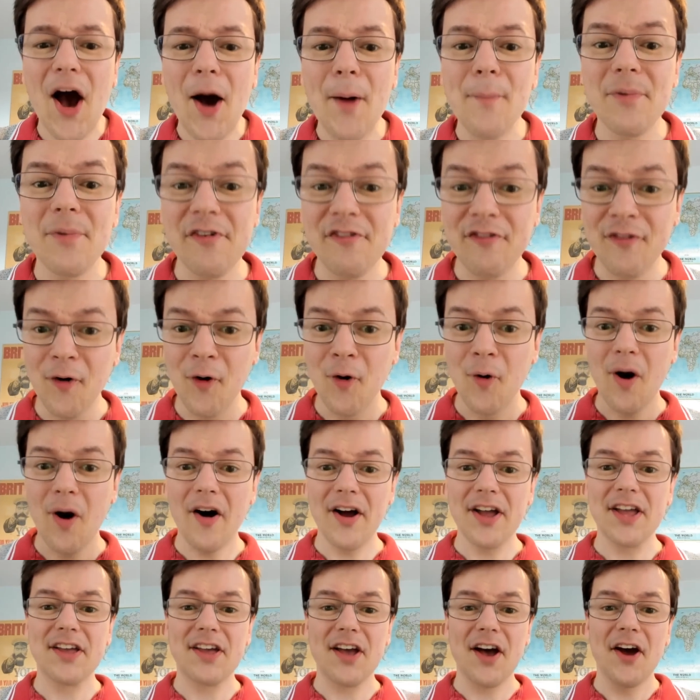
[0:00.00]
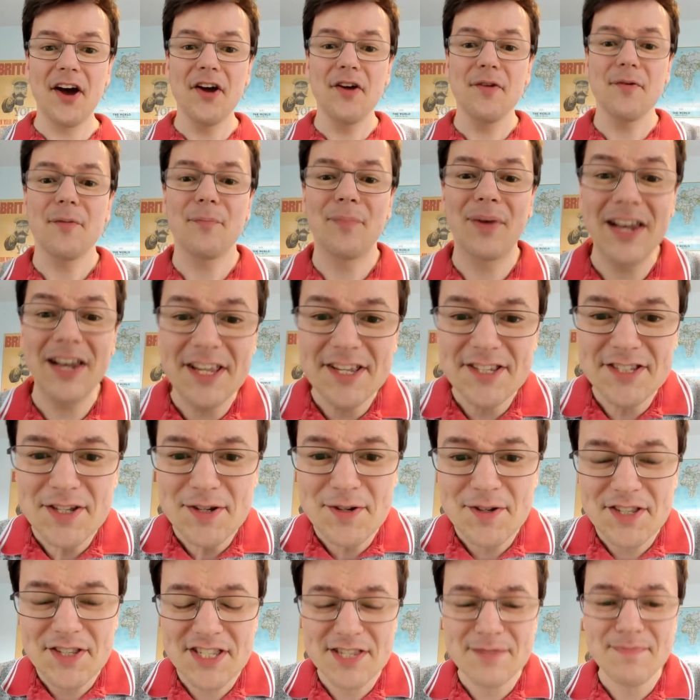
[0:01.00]
Before I go, please do
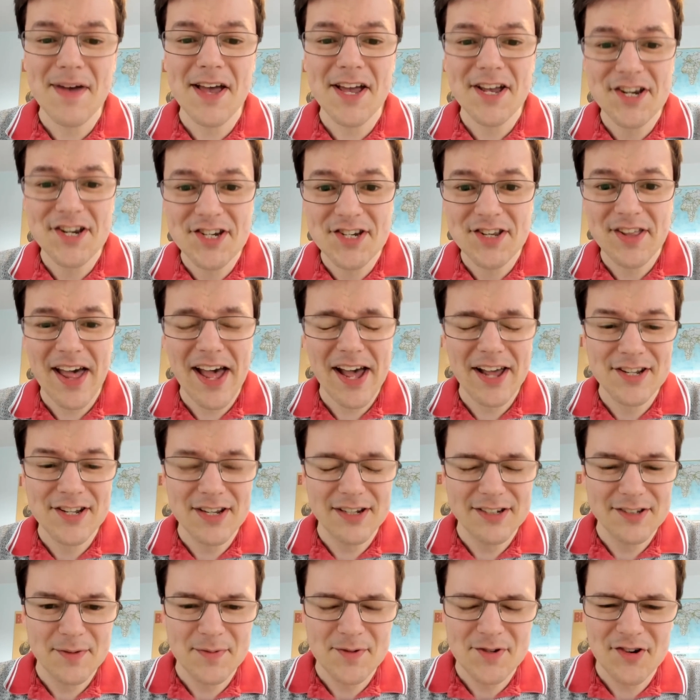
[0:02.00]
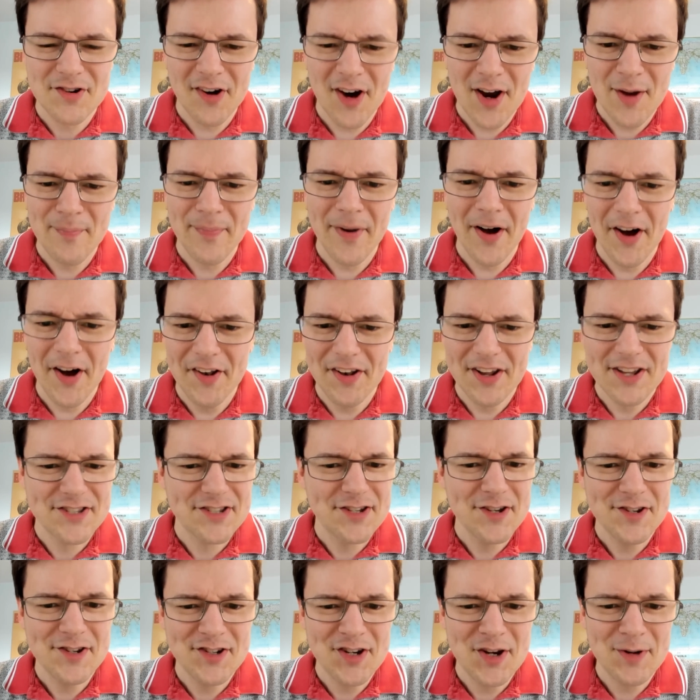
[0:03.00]
smash that subscribe button, as
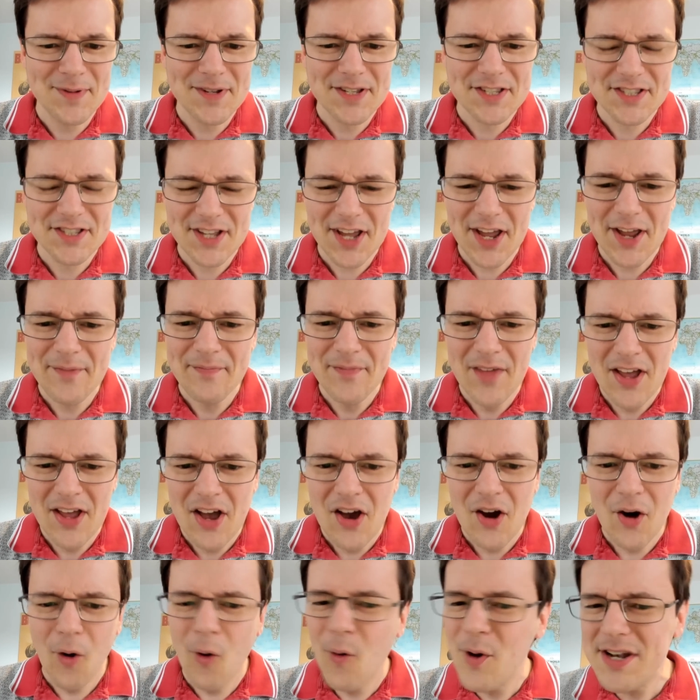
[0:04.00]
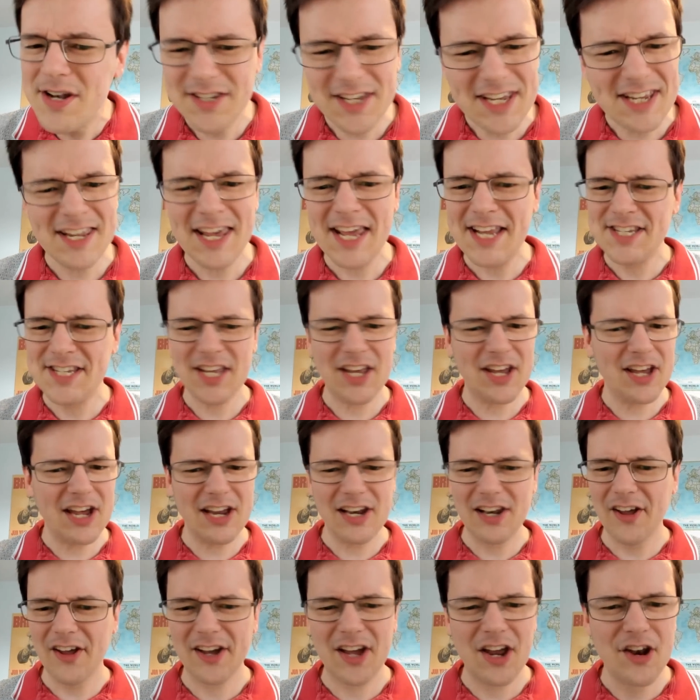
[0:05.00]
YouTubers say, or indeed hit it at
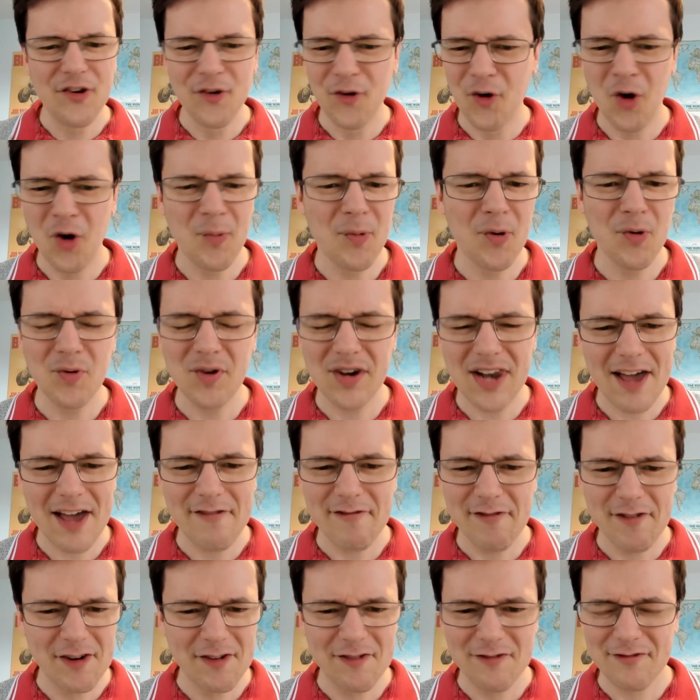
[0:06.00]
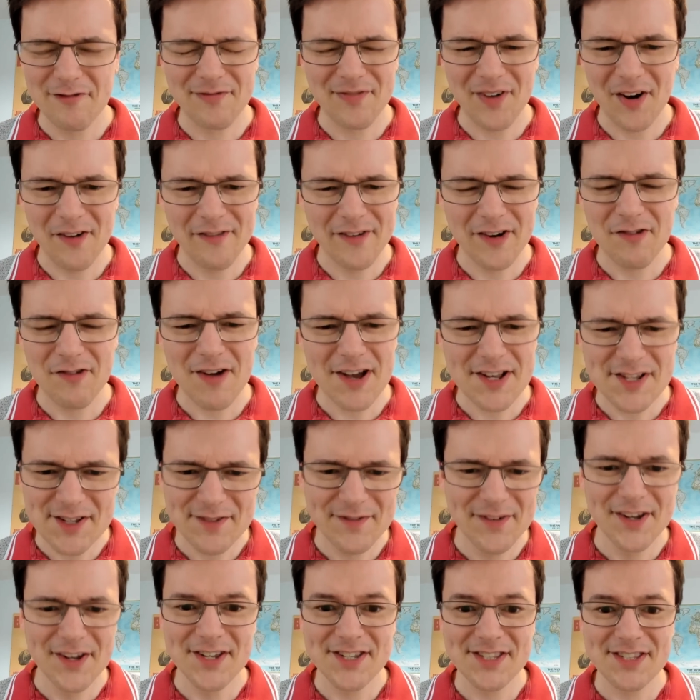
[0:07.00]
like a normal level of
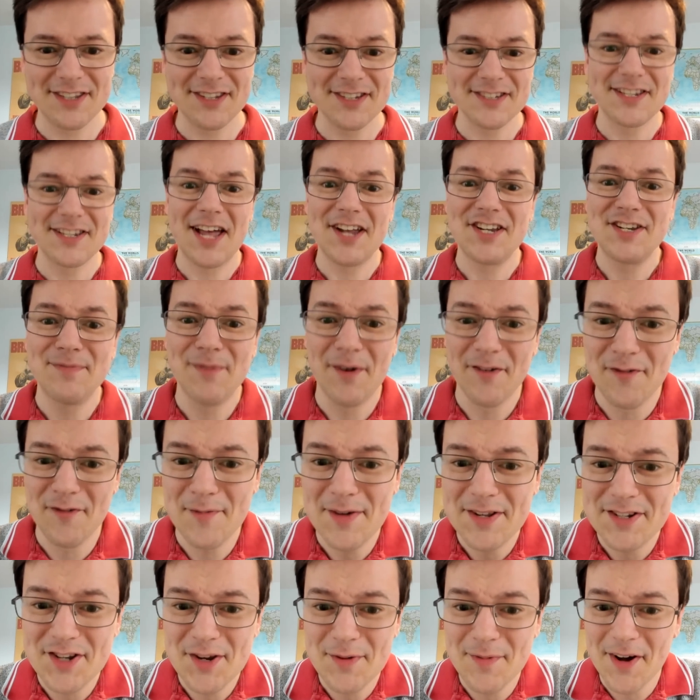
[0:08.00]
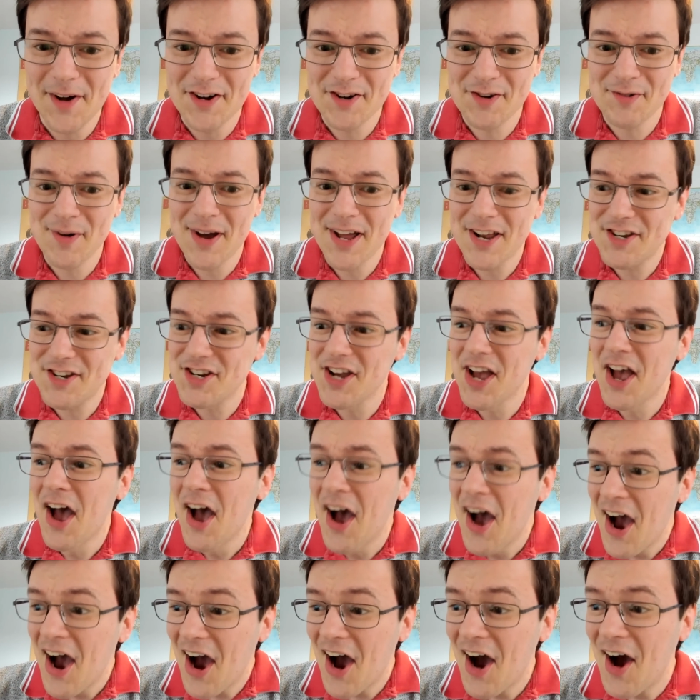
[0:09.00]
aggressiveness. It doesn't actually bother me too much which.
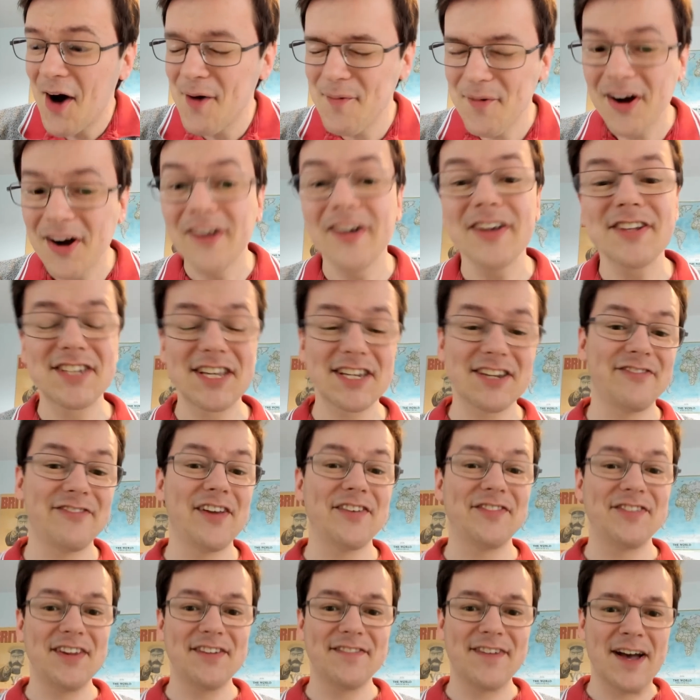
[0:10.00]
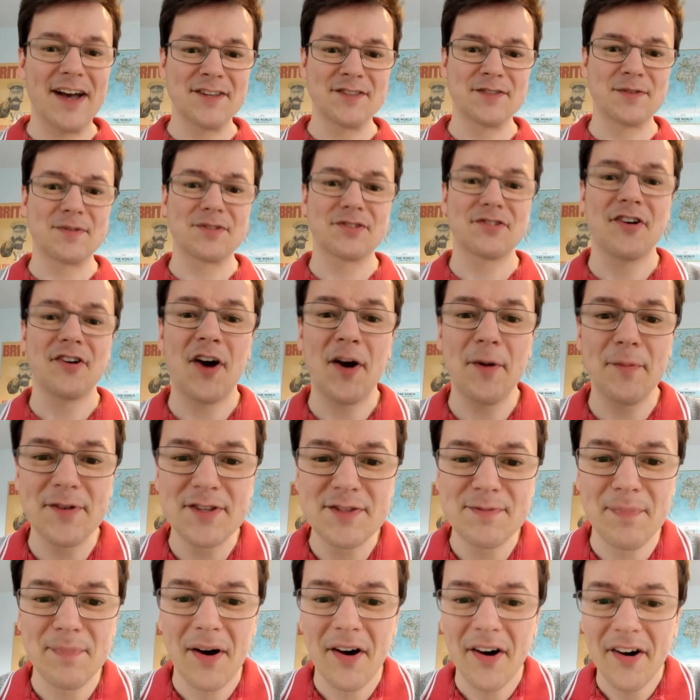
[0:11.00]
I'd like to get to 15,000 subscribers
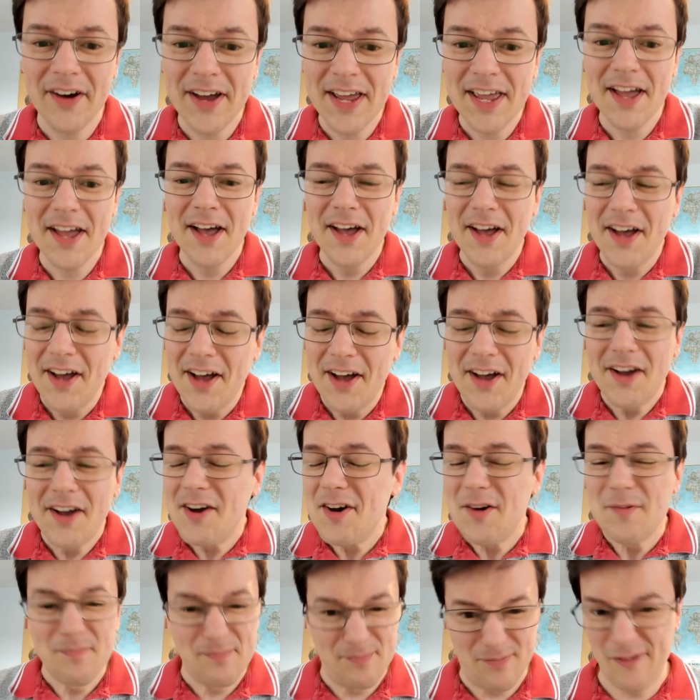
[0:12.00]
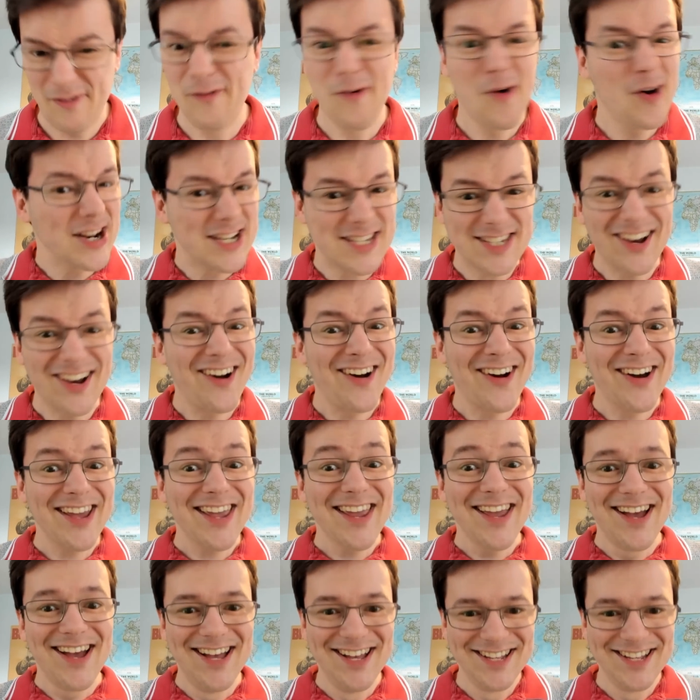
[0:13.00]
before I die.